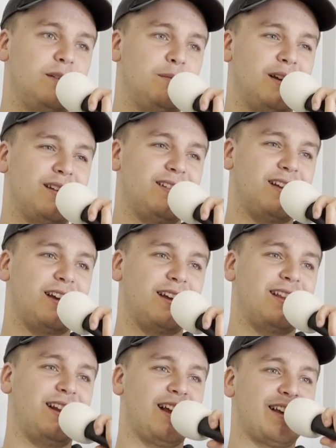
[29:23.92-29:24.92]
Because like
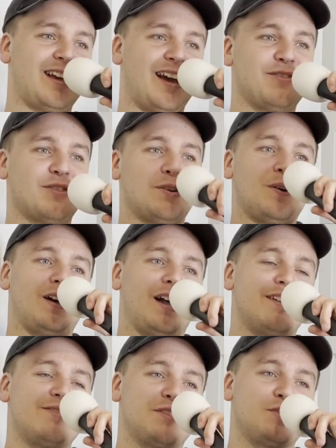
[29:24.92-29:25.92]
then I
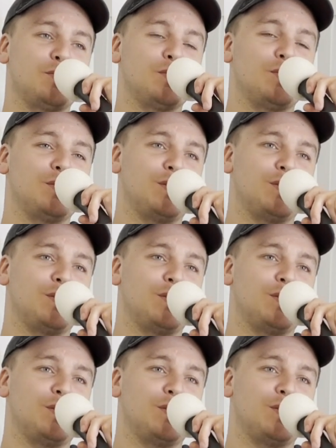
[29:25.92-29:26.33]
have control.